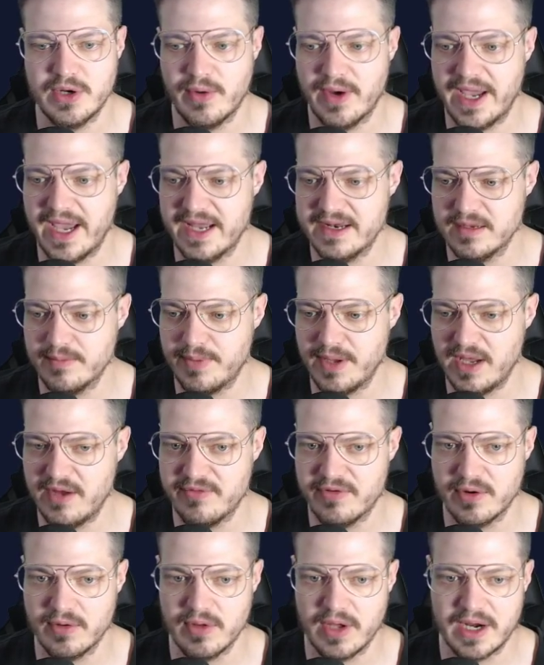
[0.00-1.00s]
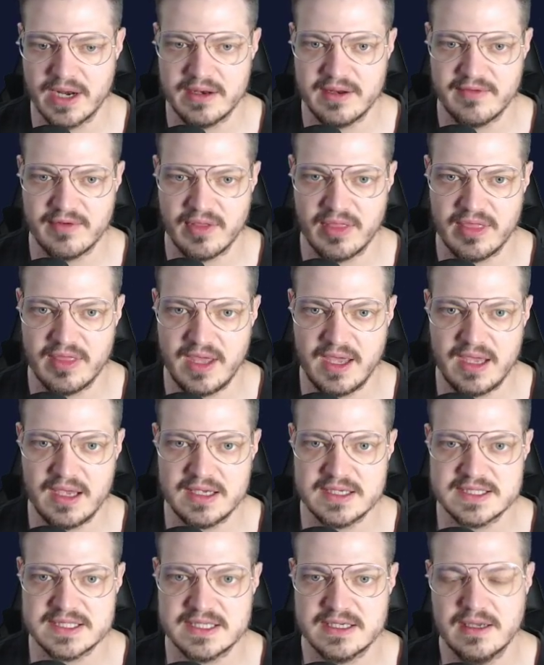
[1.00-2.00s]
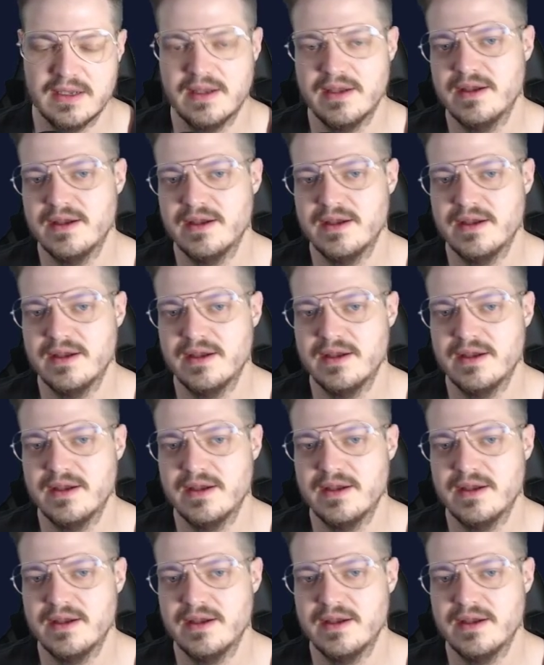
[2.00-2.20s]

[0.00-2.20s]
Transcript: know, I had to pay for a lot of different things.